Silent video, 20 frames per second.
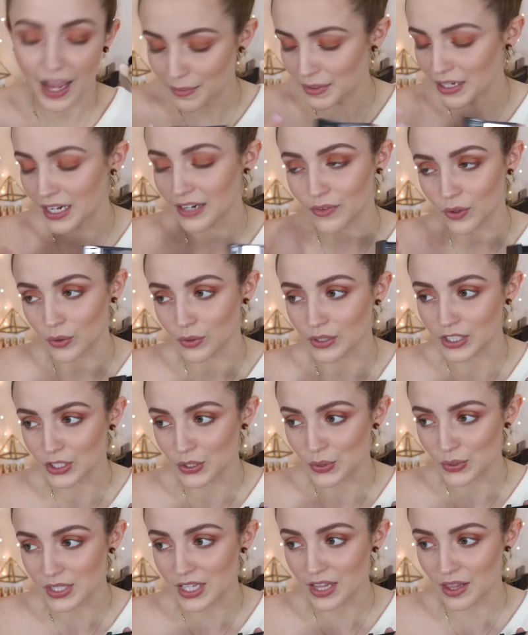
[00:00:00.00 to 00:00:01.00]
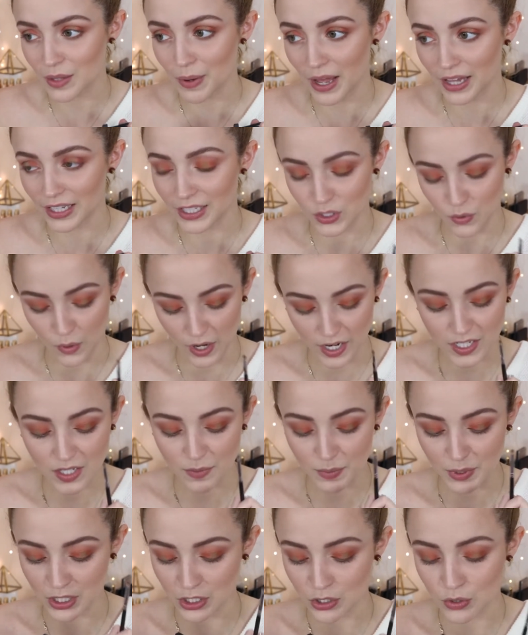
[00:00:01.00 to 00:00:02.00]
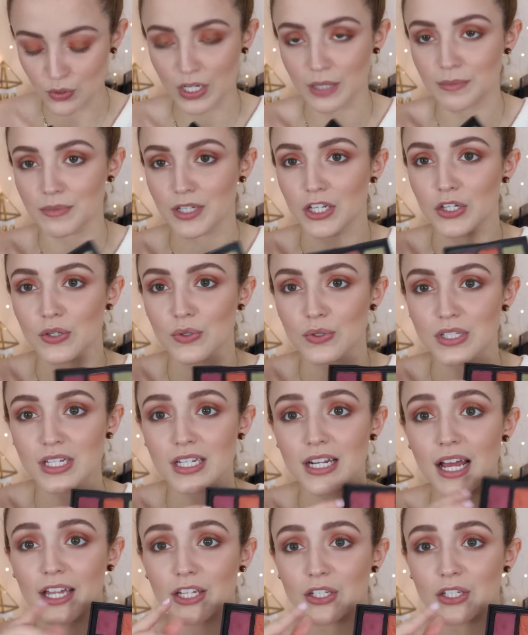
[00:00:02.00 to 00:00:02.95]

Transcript: I mean, I've only used the palette twice, but the 2 times I used it,